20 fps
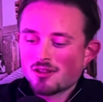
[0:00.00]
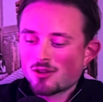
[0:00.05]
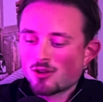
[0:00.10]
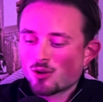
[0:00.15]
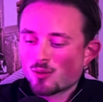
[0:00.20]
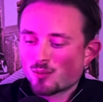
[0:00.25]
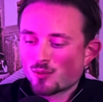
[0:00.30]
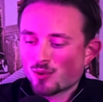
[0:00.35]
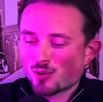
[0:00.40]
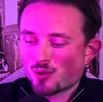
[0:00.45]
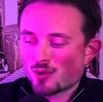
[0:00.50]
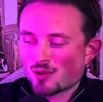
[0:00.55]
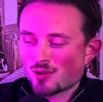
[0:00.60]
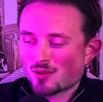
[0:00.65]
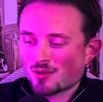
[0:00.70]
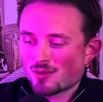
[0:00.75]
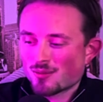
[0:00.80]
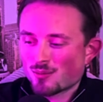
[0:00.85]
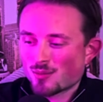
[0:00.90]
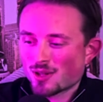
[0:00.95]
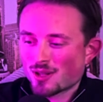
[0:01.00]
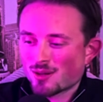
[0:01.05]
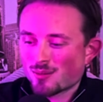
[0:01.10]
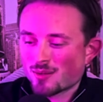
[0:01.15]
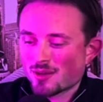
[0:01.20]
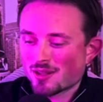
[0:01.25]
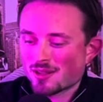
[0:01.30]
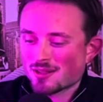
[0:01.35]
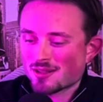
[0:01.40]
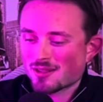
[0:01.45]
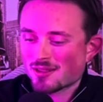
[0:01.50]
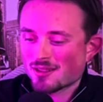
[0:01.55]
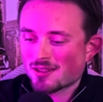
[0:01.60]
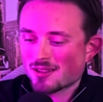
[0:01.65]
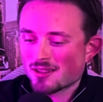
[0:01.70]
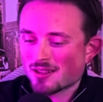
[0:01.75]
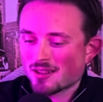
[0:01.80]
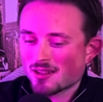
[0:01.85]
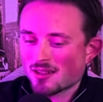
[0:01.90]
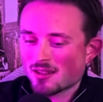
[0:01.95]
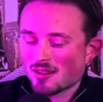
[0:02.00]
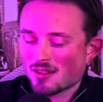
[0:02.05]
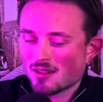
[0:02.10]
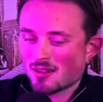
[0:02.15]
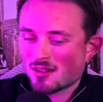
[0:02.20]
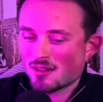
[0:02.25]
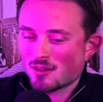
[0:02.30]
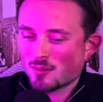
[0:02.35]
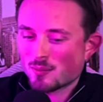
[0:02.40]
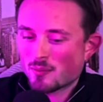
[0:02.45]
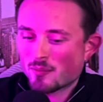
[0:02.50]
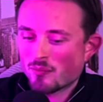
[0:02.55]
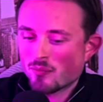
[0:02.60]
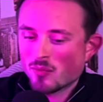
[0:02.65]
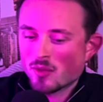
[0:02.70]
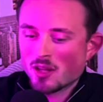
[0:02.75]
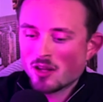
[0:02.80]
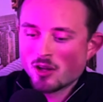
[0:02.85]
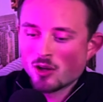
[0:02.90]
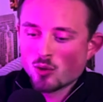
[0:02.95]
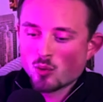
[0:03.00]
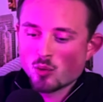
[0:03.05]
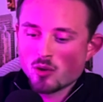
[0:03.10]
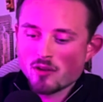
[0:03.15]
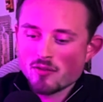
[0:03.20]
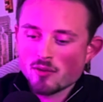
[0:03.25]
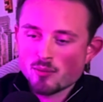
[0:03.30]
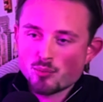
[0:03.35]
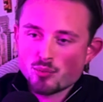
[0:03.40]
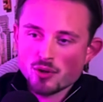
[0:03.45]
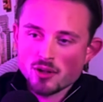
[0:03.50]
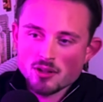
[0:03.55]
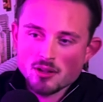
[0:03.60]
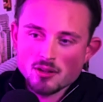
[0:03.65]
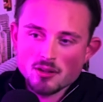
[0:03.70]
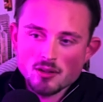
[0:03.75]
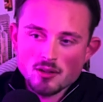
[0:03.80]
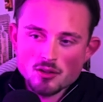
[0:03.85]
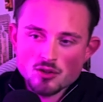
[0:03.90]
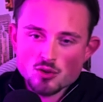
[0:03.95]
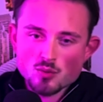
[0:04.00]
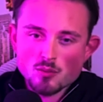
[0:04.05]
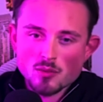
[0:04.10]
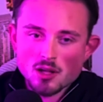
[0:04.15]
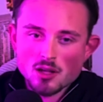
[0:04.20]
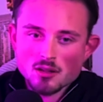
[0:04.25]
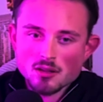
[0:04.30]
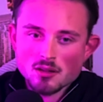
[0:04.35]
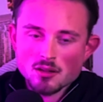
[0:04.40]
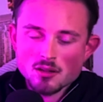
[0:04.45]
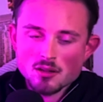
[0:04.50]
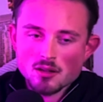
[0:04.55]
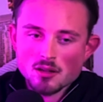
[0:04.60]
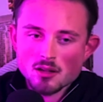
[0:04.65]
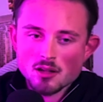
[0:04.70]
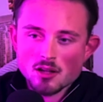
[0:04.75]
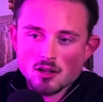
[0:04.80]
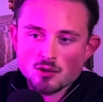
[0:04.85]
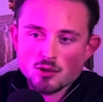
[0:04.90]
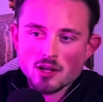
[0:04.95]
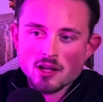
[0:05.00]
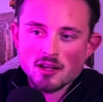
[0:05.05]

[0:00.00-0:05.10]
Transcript: open question, but I'm gonna answer it like that. We have a pretty niche market, and our